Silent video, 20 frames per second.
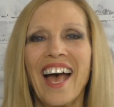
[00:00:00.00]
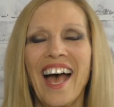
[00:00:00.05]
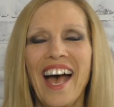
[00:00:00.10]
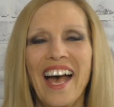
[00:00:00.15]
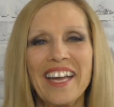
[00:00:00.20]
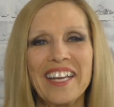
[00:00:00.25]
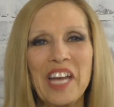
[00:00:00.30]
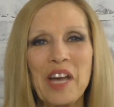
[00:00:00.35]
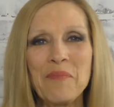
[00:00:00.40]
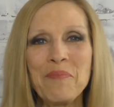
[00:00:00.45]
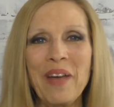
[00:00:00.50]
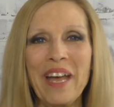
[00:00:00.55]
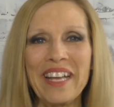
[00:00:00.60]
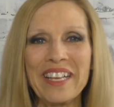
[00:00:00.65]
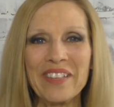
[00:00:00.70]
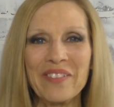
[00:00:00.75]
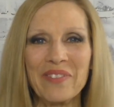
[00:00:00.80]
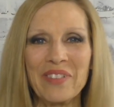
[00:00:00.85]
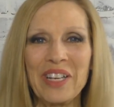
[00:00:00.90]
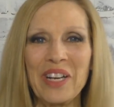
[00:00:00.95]
Hi, I'm
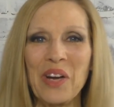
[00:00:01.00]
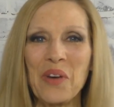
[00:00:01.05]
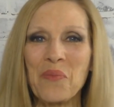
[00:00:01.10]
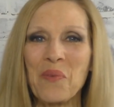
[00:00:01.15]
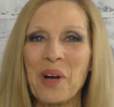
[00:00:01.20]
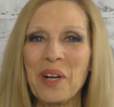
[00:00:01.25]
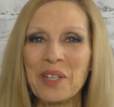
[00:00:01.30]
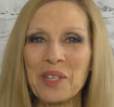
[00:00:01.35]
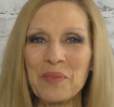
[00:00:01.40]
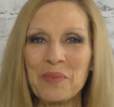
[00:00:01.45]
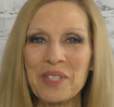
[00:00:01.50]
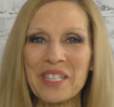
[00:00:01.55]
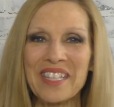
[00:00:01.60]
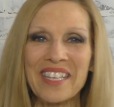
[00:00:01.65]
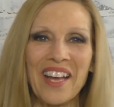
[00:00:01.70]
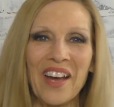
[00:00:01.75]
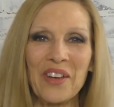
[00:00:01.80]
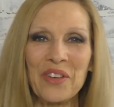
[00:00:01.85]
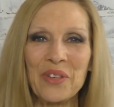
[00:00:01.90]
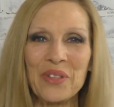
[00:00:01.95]
Peggy Fair, and welcome to
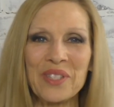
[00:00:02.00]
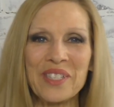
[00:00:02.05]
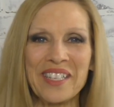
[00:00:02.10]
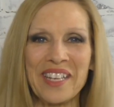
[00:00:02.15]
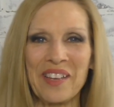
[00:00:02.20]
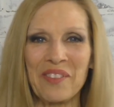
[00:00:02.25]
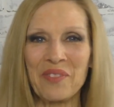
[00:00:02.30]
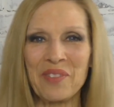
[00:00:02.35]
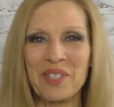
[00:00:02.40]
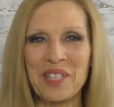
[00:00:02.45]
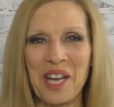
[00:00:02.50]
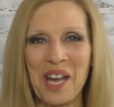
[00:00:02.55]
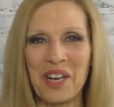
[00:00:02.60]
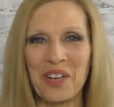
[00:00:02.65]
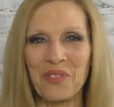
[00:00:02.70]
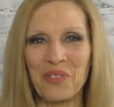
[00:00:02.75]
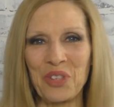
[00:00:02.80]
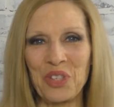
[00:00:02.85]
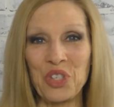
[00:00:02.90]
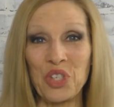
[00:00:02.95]
the Understand
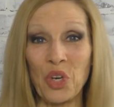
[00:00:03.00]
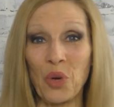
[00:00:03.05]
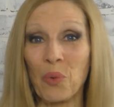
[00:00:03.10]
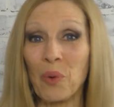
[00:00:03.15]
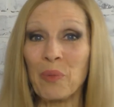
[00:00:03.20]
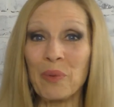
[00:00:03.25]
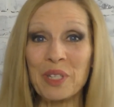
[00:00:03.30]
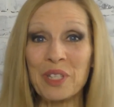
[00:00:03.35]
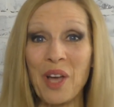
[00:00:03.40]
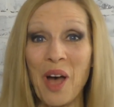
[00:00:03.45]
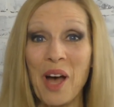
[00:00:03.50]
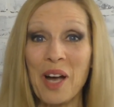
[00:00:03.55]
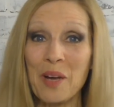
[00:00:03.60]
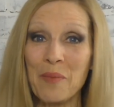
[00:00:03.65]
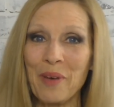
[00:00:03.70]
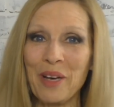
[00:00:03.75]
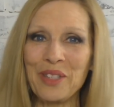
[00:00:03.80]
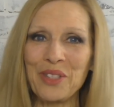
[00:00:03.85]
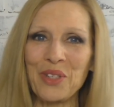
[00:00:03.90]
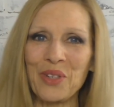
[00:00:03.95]
Photography Show, where we talk
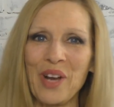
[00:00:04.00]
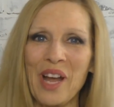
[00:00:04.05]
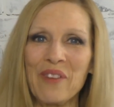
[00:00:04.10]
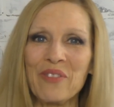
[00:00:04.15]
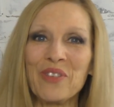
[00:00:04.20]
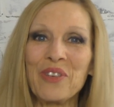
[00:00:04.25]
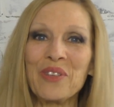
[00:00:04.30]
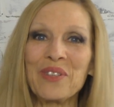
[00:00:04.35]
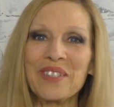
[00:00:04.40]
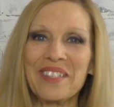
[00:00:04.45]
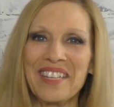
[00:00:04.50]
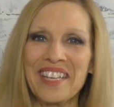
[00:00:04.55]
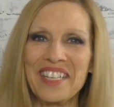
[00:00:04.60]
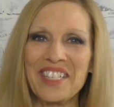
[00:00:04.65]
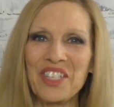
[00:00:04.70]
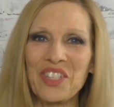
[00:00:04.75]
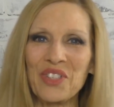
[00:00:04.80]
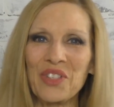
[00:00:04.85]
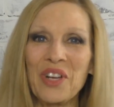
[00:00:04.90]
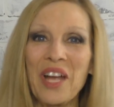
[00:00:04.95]
about travel,
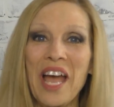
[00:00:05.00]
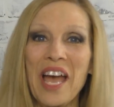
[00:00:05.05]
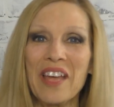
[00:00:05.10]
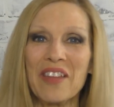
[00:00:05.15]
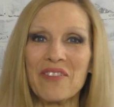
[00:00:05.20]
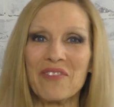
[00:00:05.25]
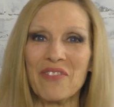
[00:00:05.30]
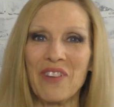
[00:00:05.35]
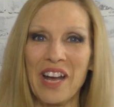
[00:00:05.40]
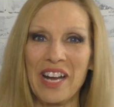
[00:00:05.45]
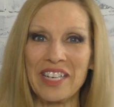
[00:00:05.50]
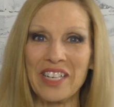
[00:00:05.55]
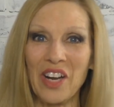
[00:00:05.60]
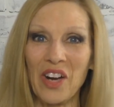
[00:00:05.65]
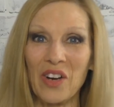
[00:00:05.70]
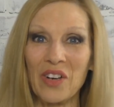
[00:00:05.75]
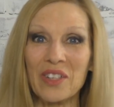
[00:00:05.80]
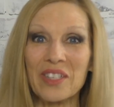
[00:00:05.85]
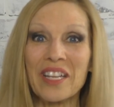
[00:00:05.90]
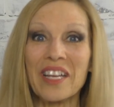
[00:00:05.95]
nature, and fine
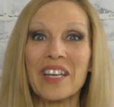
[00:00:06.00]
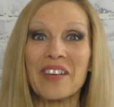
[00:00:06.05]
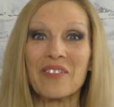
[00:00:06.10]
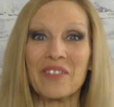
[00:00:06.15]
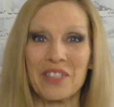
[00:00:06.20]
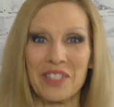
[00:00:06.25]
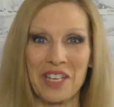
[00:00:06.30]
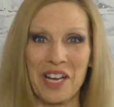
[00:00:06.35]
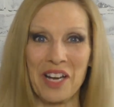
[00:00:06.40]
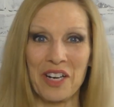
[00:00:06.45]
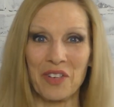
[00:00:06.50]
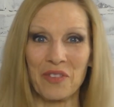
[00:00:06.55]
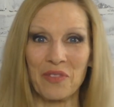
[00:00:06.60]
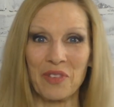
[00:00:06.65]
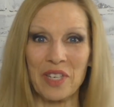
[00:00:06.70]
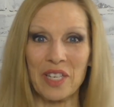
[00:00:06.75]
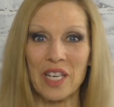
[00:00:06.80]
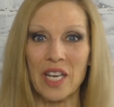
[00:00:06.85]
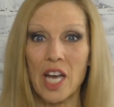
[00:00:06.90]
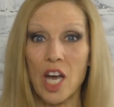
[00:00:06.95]
art
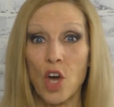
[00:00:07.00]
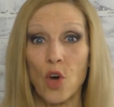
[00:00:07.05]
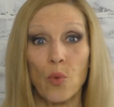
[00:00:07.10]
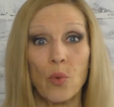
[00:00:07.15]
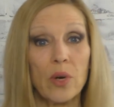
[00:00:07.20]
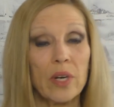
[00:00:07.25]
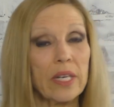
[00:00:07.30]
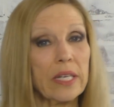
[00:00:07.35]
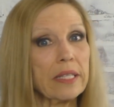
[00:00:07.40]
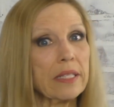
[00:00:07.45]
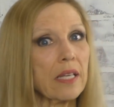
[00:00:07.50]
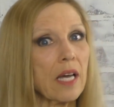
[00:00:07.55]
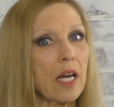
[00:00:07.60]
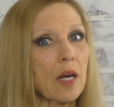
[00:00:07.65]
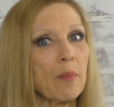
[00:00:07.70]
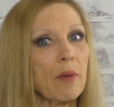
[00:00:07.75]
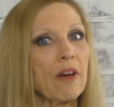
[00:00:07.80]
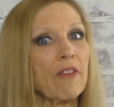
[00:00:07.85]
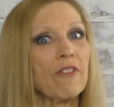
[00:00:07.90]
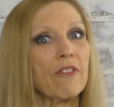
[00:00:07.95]
photography. We're going to talk
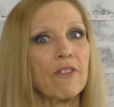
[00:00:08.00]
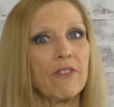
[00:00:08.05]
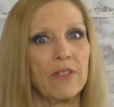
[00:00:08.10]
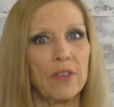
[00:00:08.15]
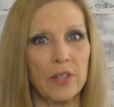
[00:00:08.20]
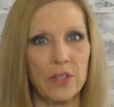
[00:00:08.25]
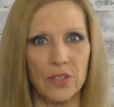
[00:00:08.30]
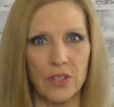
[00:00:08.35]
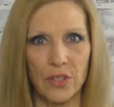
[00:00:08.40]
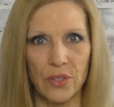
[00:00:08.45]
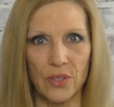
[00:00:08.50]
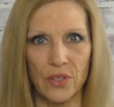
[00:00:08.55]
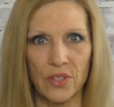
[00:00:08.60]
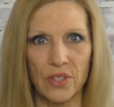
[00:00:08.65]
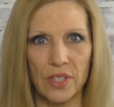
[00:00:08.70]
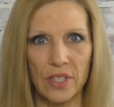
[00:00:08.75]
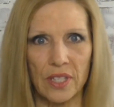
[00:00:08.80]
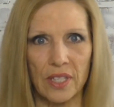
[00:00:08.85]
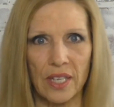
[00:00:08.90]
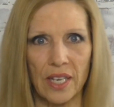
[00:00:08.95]
about
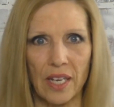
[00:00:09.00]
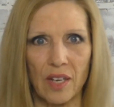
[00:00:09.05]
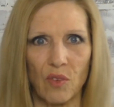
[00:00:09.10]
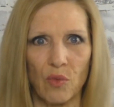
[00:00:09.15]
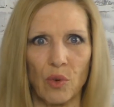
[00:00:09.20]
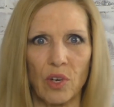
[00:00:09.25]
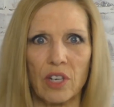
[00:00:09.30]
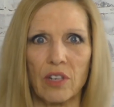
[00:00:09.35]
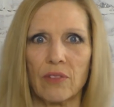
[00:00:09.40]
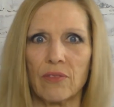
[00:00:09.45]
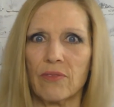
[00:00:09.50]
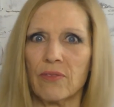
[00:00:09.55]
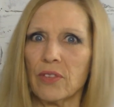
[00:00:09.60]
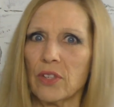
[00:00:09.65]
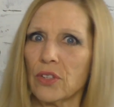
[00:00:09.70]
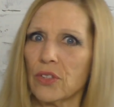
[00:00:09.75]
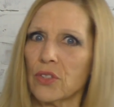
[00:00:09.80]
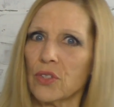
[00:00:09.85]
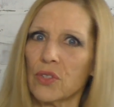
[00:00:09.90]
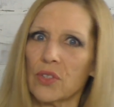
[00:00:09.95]
filters today. What are
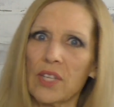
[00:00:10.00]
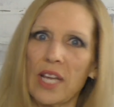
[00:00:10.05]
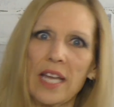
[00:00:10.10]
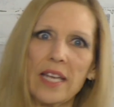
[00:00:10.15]
filters?